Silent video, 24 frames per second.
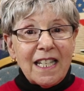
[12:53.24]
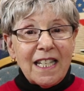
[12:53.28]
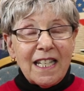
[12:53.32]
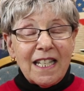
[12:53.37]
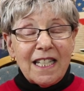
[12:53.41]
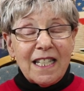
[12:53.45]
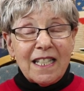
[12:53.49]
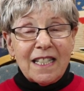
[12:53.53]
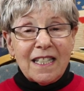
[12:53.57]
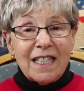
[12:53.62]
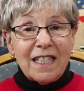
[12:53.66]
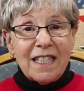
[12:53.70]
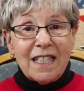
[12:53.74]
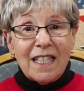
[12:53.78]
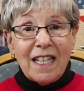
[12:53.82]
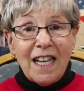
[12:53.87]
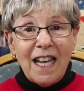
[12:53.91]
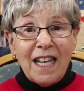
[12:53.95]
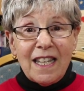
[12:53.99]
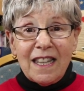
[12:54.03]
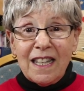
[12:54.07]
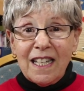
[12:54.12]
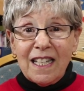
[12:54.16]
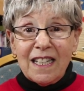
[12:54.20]
it,
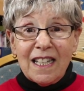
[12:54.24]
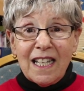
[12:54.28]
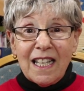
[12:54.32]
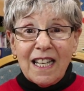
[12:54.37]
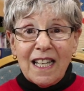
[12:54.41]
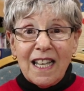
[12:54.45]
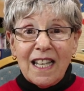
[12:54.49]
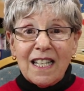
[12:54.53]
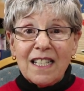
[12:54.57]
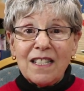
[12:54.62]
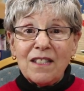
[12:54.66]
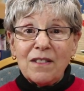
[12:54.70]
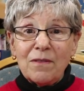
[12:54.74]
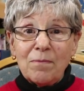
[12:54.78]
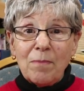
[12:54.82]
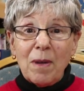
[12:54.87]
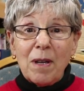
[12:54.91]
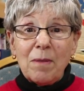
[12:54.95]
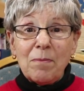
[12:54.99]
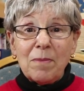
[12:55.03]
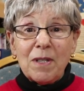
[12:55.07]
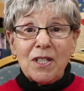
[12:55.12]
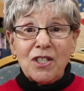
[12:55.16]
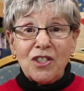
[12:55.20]
I think that, and it
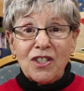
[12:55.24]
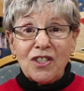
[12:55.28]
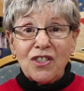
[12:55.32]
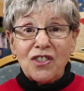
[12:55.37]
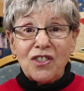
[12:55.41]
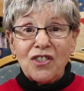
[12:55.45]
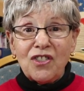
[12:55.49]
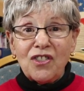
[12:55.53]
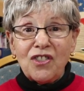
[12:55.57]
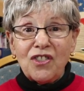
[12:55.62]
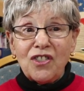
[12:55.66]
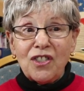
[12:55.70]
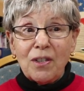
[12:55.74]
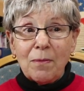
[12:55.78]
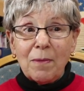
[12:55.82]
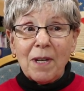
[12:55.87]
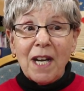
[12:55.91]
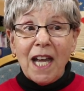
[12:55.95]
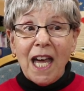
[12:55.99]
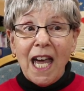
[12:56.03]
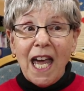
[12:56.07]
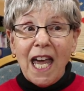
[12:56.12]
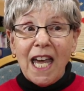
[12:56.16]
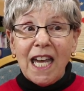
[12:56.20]
might be just Jim
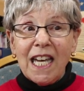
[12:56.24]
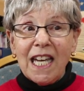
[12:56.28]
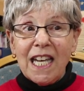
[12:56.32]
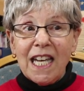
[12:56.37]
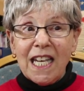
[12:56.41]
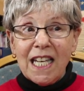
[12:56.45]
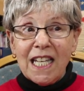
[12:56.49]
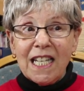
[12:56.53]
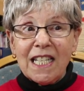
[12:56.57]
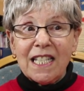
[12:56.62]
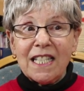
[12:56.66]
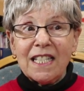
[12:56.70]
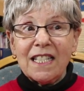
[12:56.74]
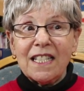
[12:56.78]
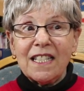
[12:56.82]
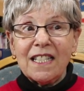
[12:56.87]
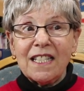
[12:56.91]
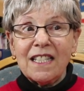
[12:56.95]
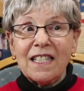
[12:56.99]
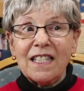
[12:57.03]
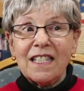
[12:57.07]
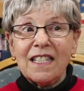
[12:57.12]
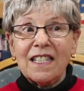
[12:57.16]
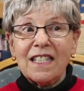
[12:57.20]
and I
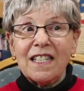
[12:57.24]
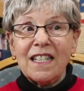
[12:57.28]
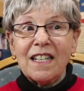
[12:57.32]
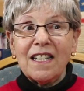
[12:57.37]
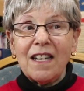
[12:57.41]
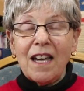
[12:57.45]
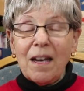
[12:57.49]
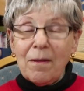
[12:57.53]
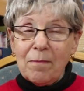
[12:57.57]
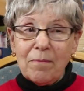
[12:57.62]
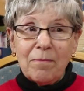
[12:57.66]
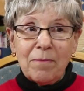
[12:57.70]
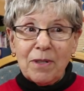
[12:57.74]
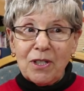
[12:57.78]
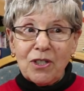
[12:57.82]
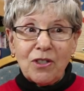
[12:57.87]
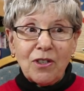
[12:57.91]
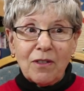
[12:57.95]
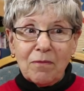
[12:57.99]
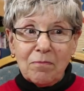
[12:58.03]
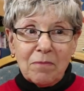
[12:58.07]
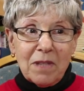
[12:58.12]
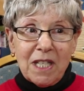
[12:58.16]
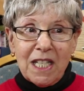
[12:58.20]
and a
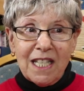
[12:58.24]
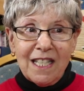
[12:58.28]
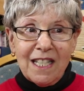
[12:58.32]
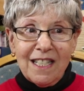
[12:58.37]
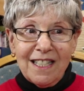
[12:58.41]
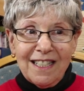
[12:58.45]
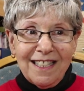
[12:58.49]
picture of me.